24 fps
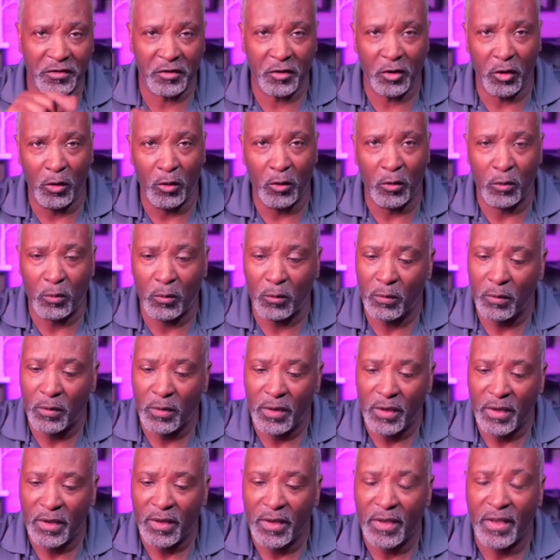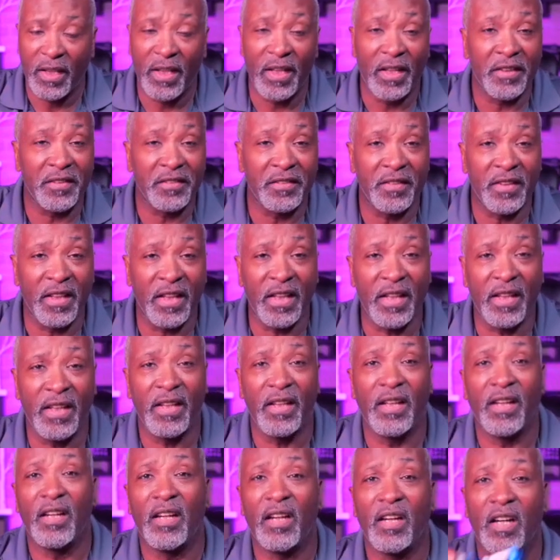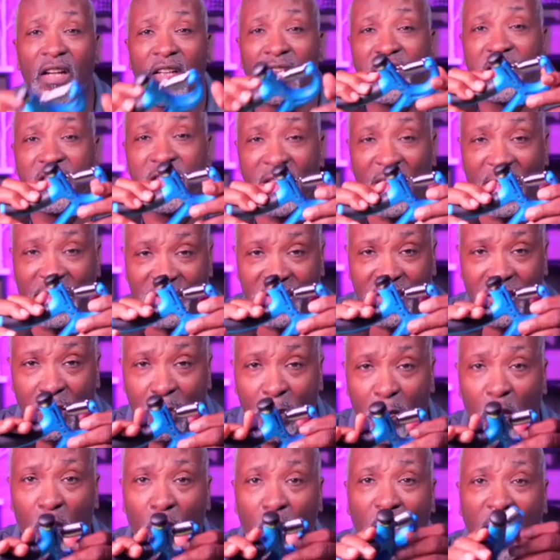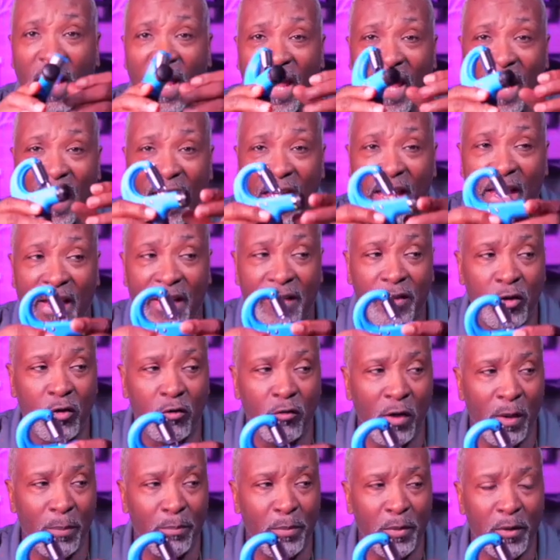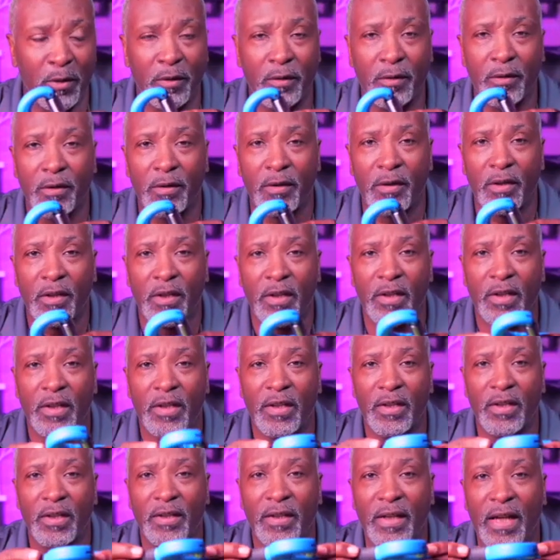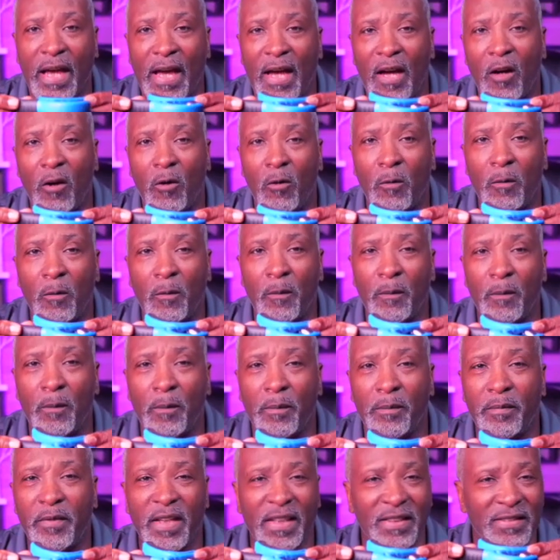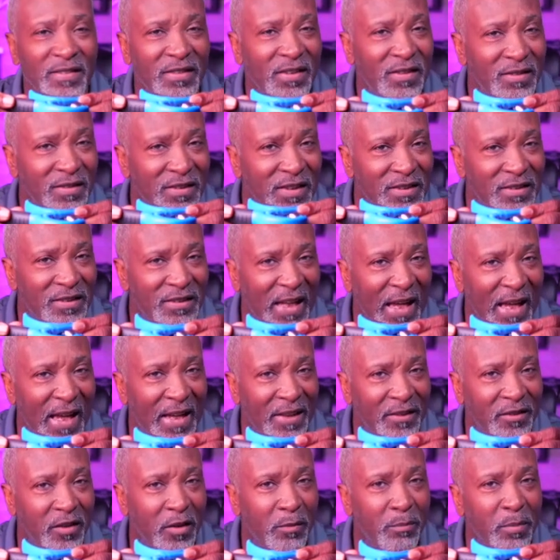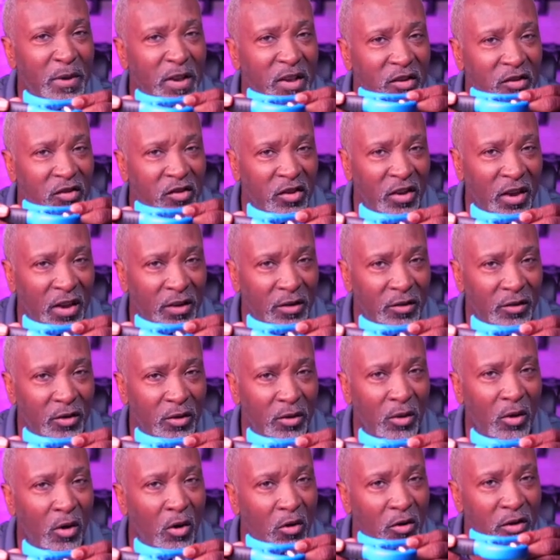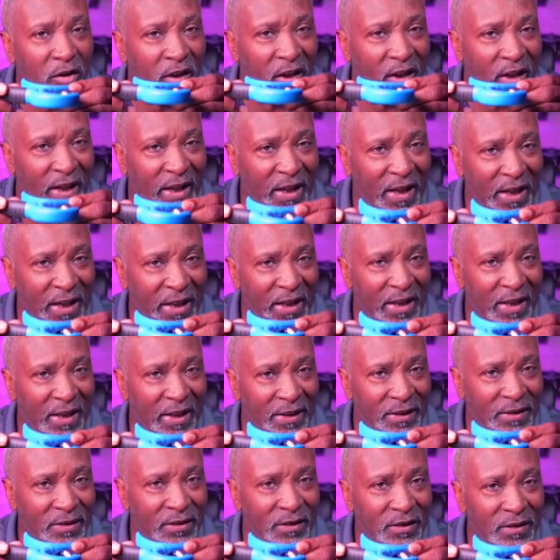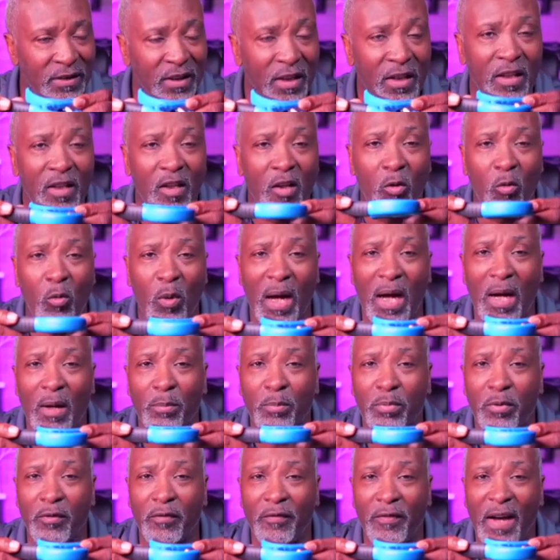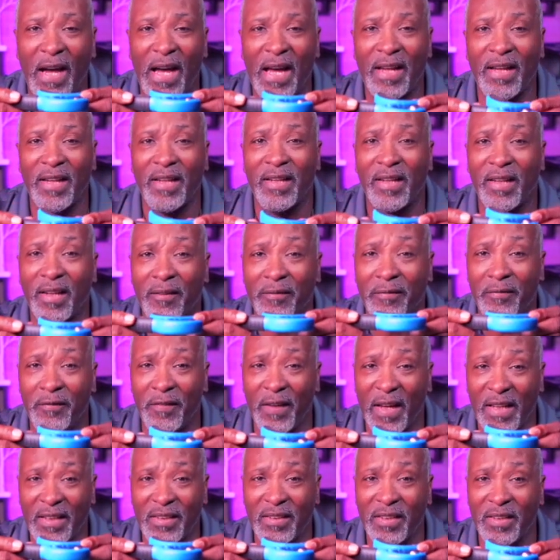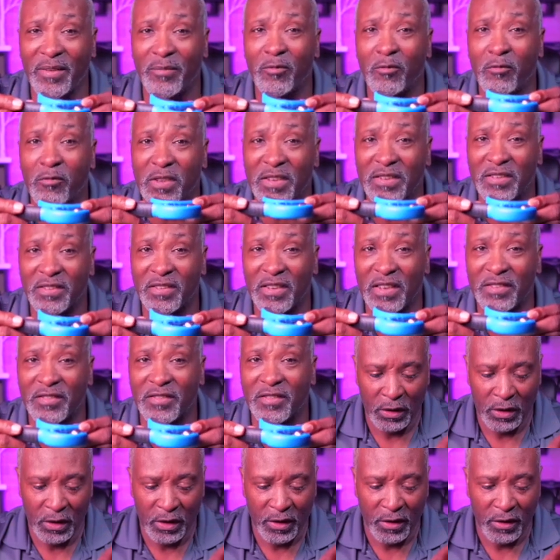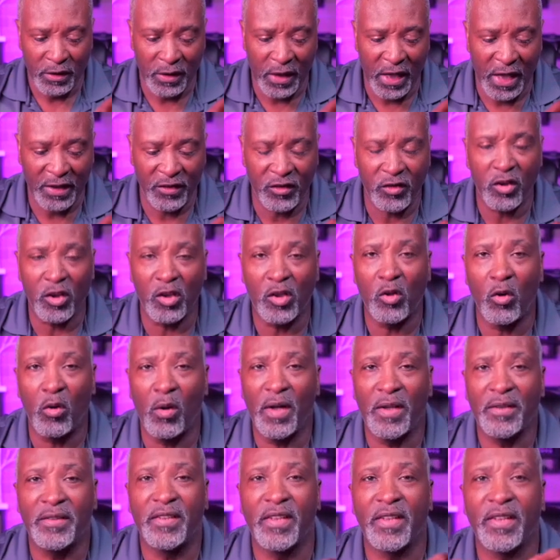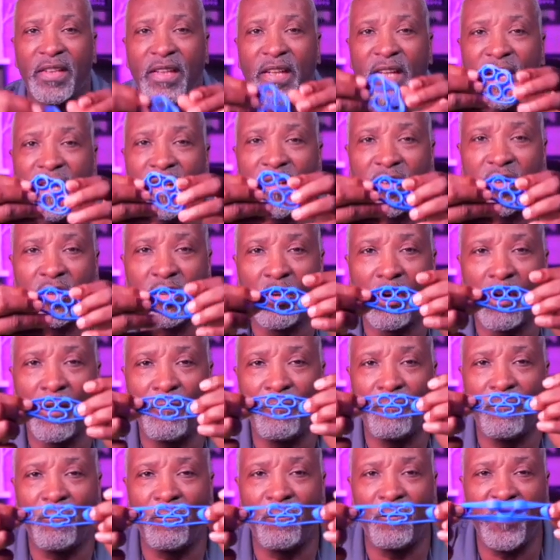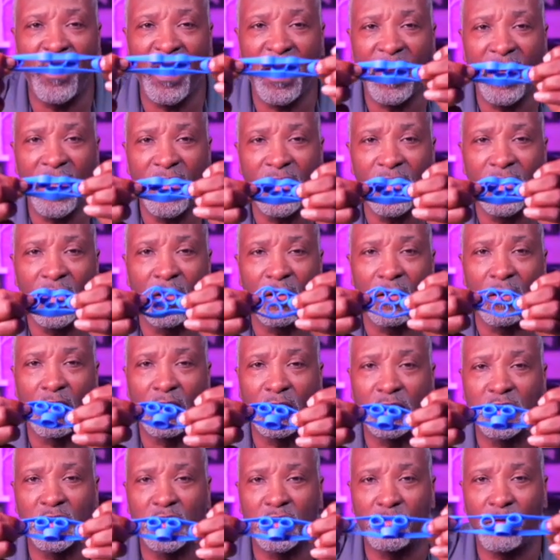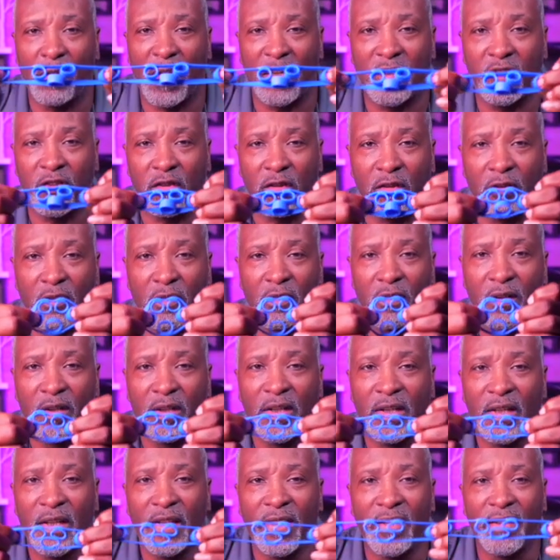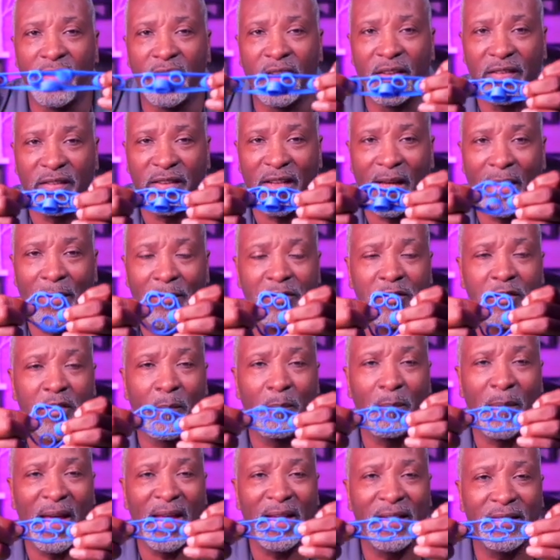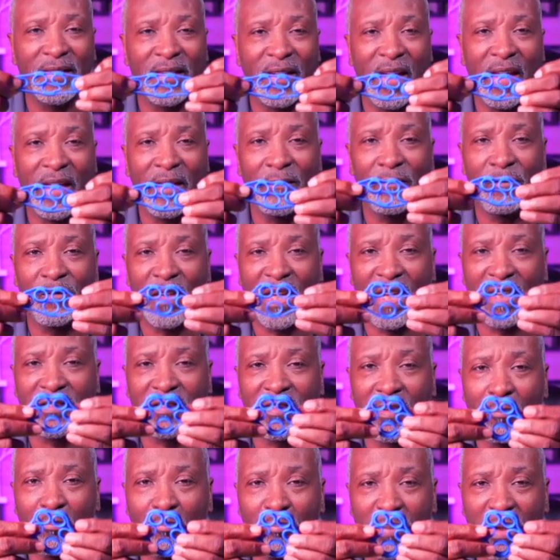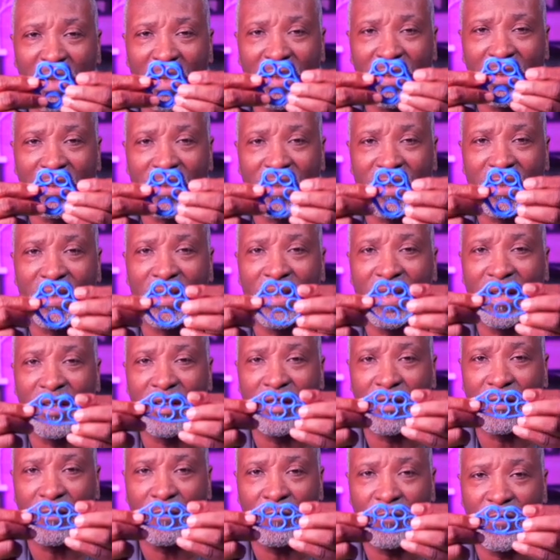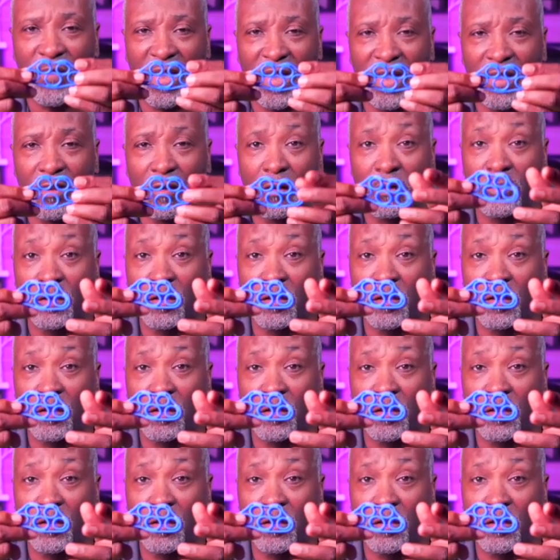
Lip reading: tool is the adjustable hand gripper. Now, this is designed to be gentle on your hands while providing effective resistance. Next, you're going to get your finger stretcher. This helps to maintain flexibility in your fingers,